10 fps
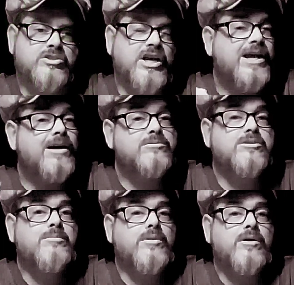check out
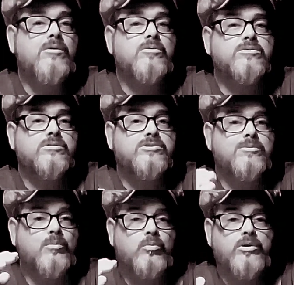some of those. There's
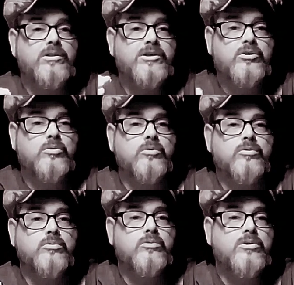some really
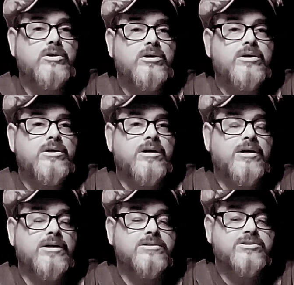cool
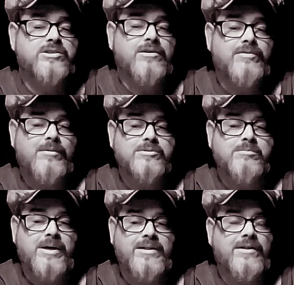stuff that
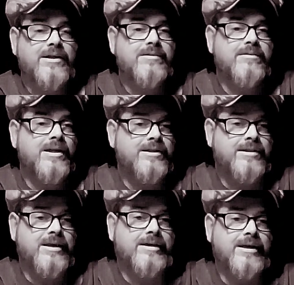was made that
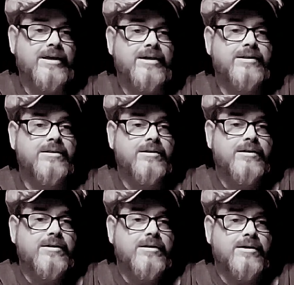decade.
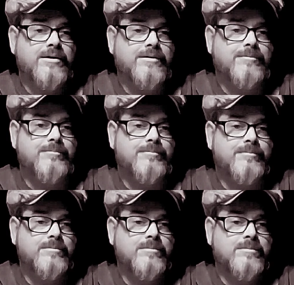
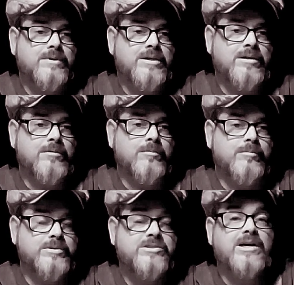You know,
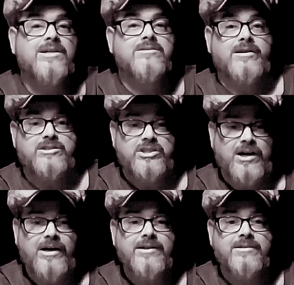besides like
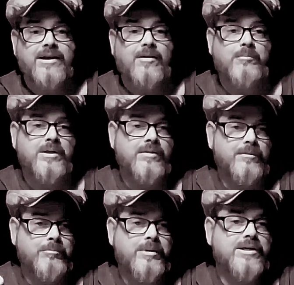Chinatown being
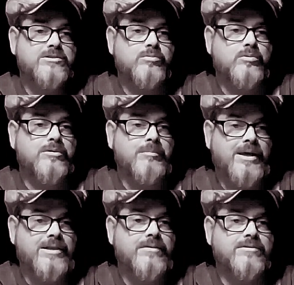the best one
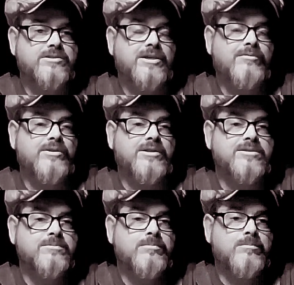made in the
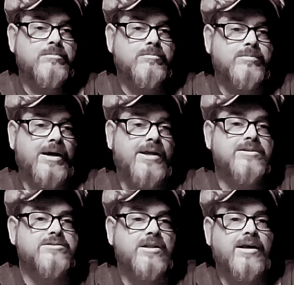70s,
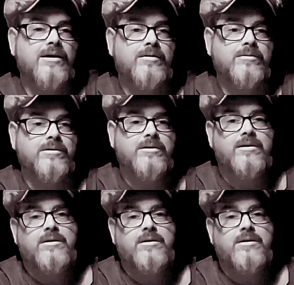hands down,